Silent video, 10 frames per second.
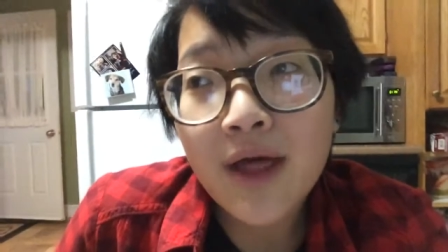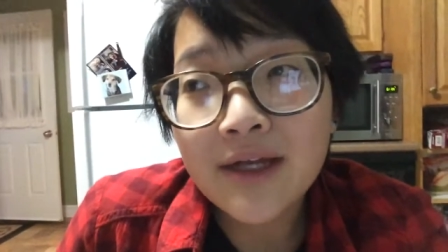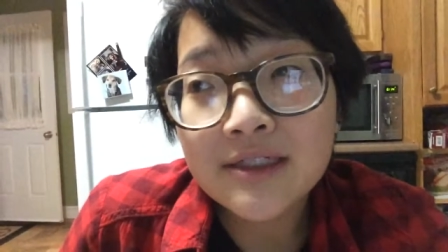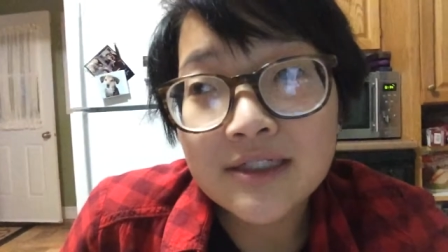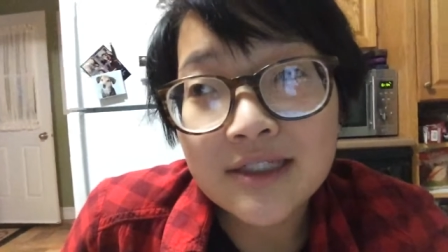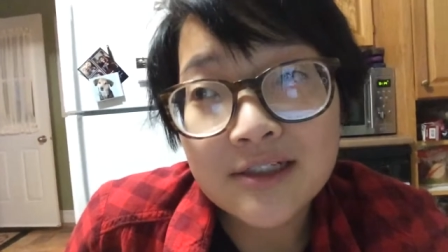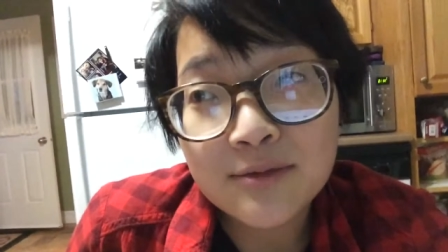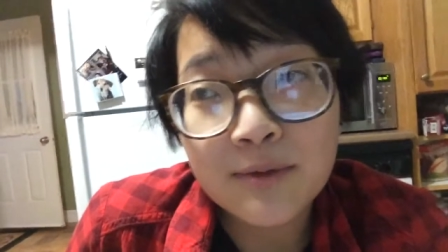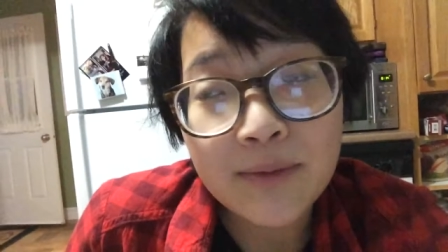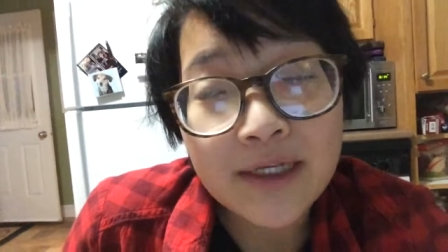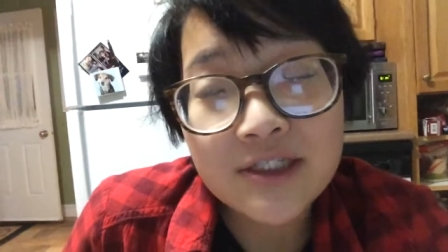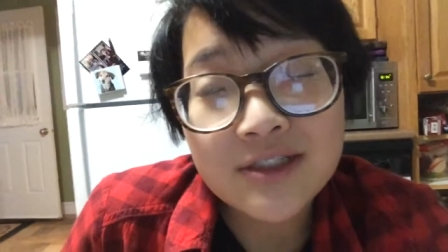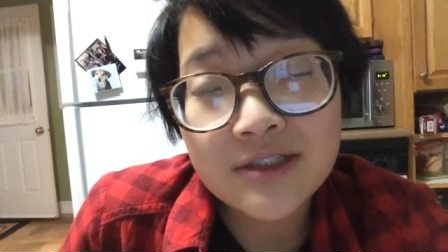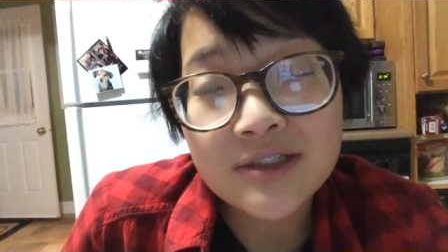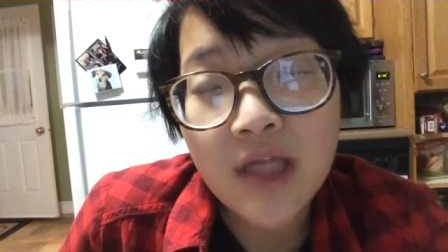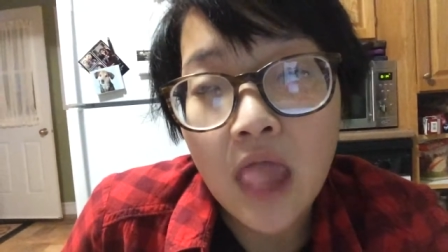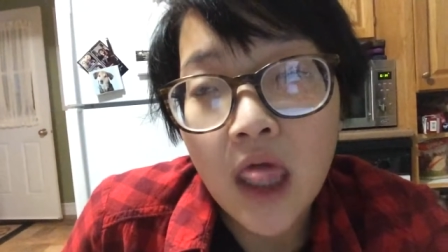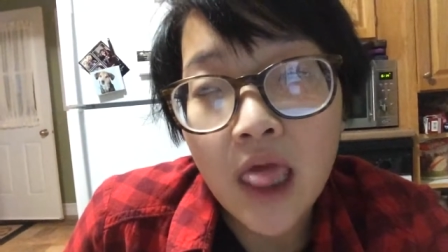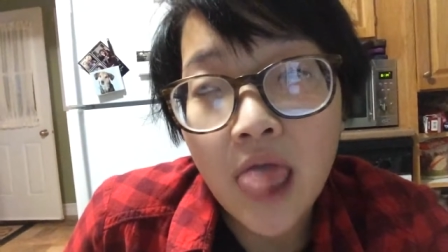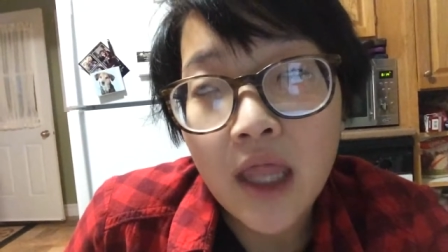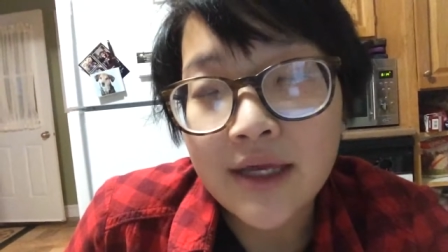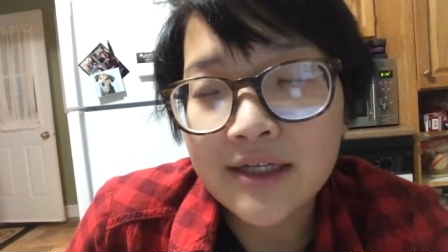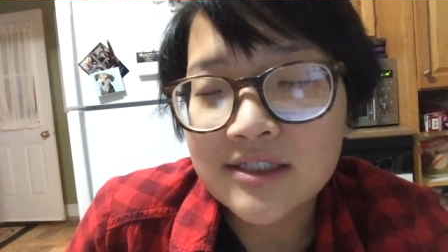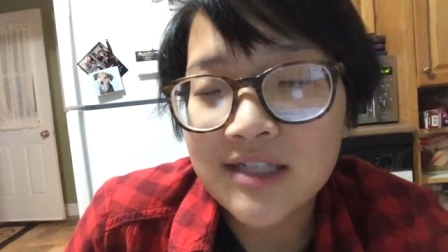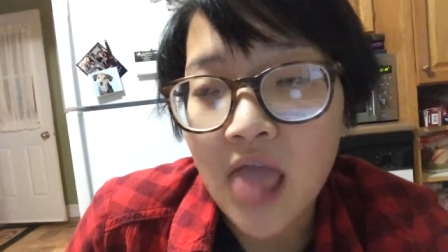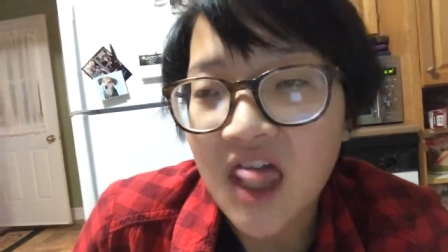That is an exclamation. Ex